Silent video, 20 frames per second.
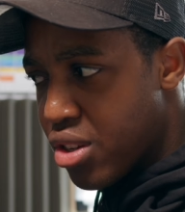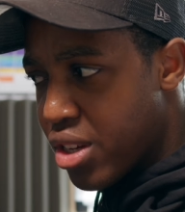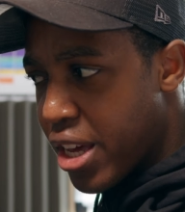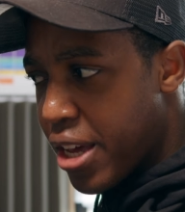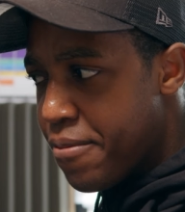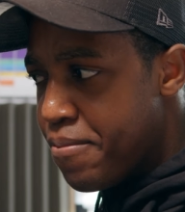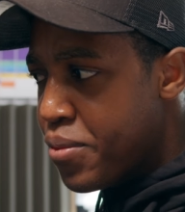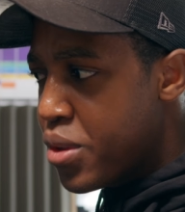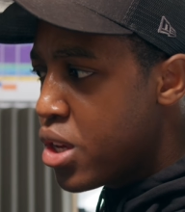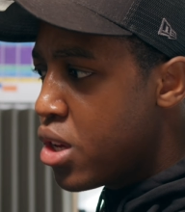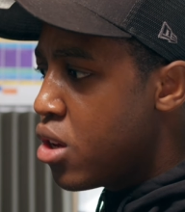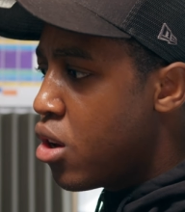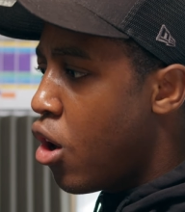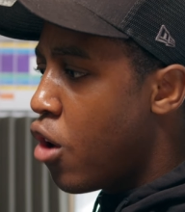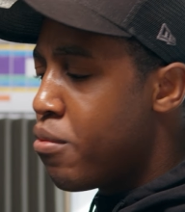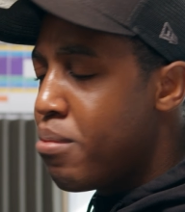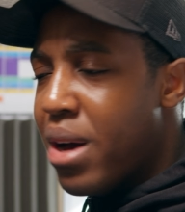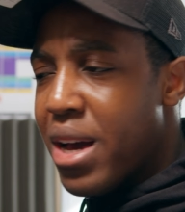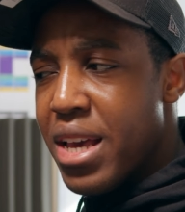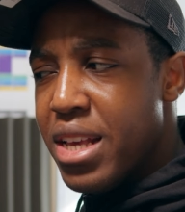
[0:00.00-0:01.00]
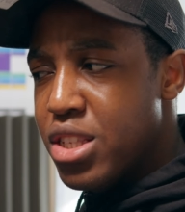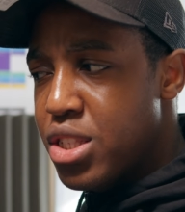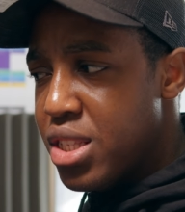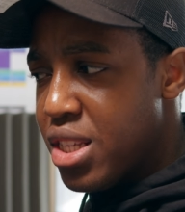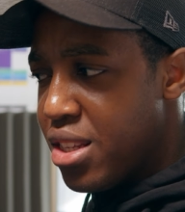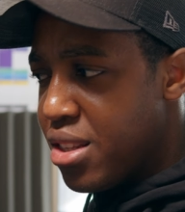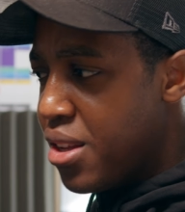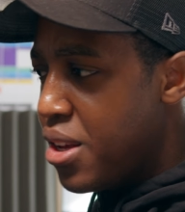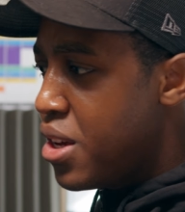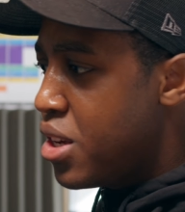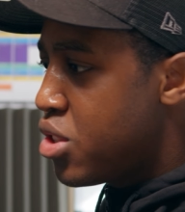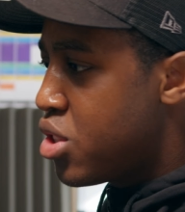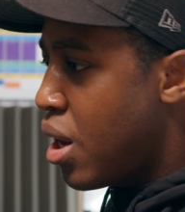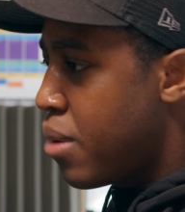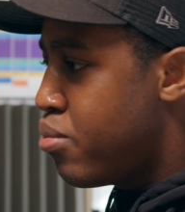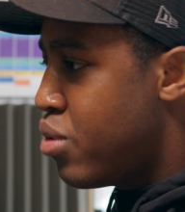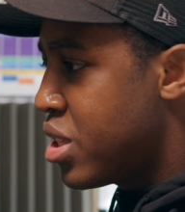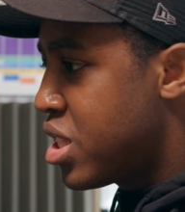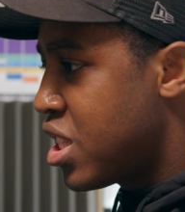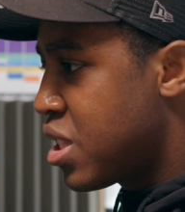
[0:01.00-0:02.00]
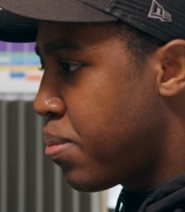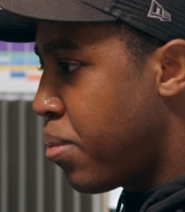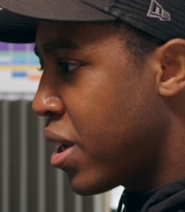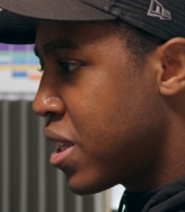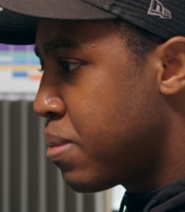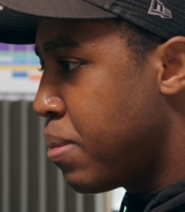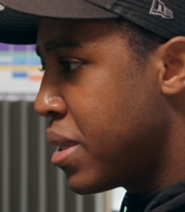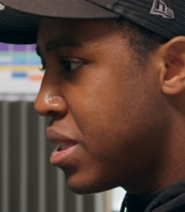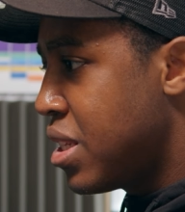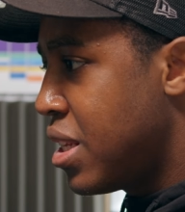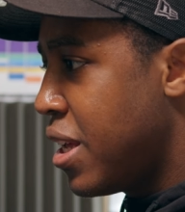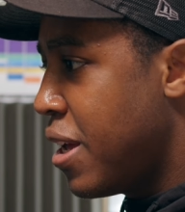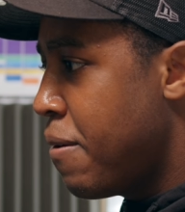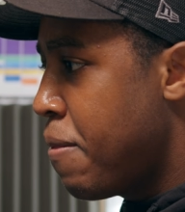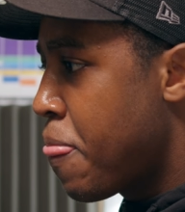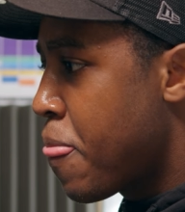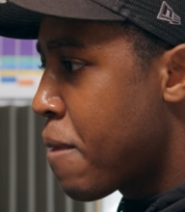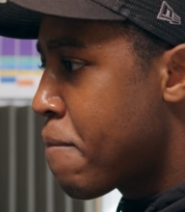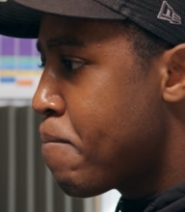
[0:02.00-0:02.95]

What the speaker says: okay? Of my scene. So, I press this plus button here.